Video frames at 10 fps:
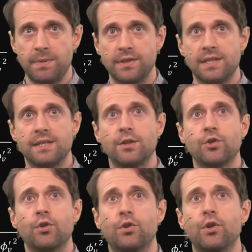This is the
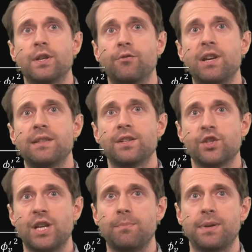so-called gradient
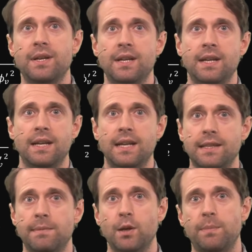SHAP
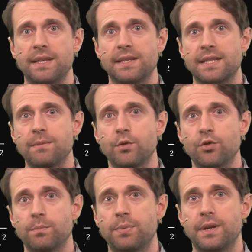developed by the same
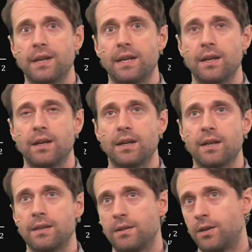group
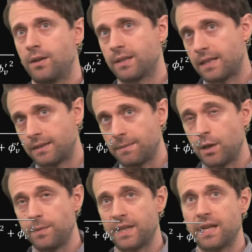that
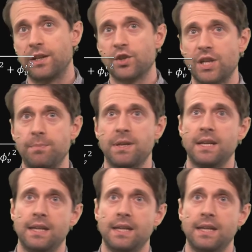developed the kernel SHAP.